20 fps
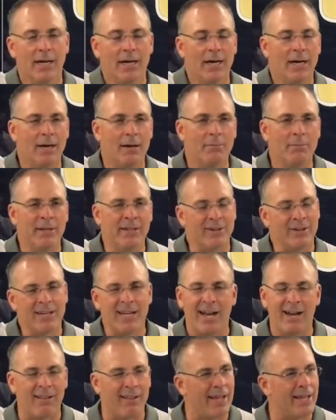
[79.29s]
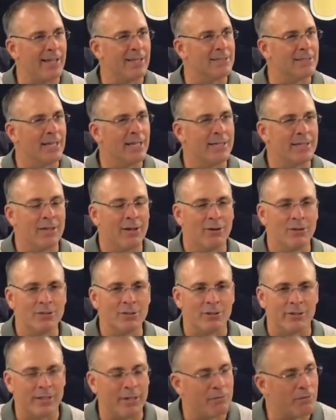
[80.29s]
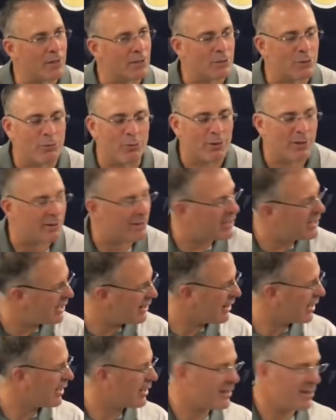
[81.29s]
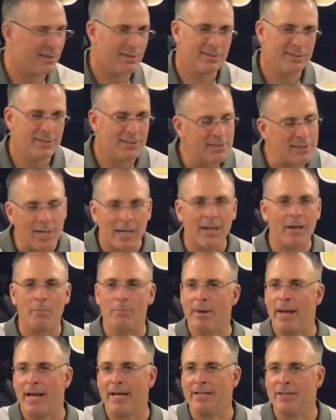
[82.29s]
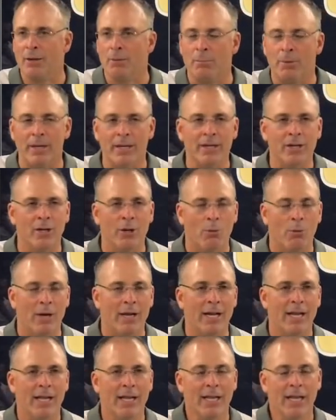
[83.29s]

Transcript: um, and you're kind of like, as a head coach or a defense coordinator, you're kind of like, shut up back there. But you know what?